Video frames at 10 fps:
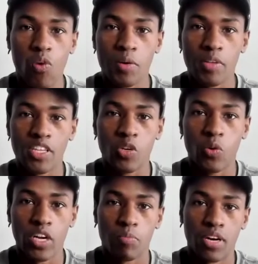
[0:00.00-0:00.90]
Welcome to this
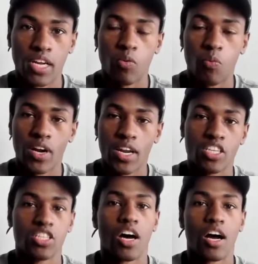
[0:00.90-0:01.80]
quick break. I wanted
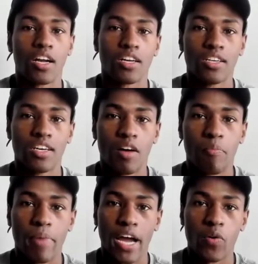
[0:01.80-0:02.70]
to talk
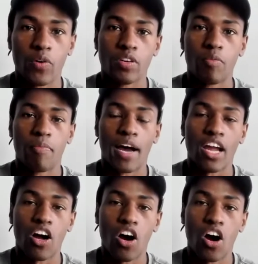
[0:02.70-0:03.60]
about
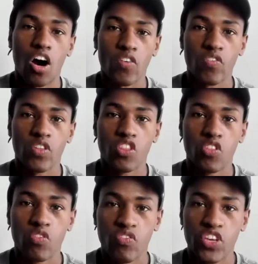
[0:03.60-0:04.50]
my off
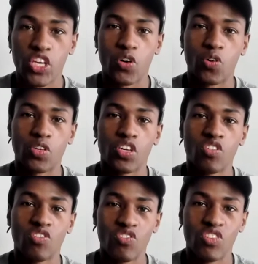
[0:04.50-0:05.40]
the field
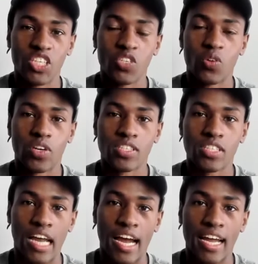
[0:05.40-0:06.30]
resource
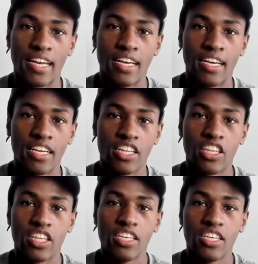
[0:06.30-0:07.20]
guide.
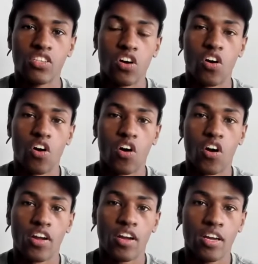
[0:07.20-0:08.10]
These
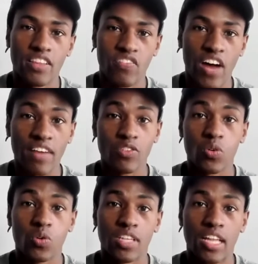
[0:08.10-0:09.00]
are the five
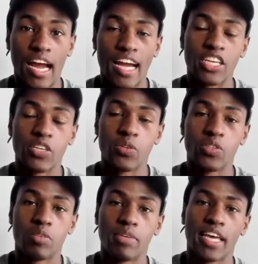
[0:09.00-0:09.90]
tools that I
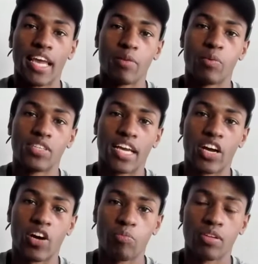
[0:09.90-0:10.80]
use to be able to
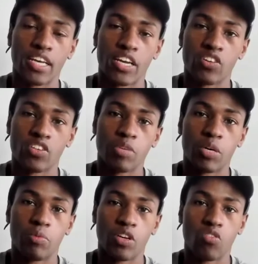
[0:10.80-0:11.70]
help players be
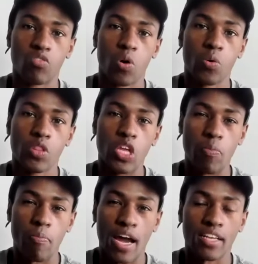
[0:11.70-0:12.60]
able to grow their
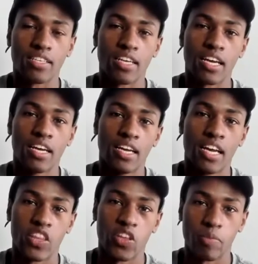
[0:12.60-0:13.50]
mindset
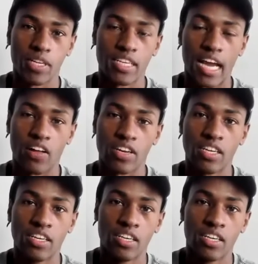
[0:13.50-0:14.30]
and their mentality.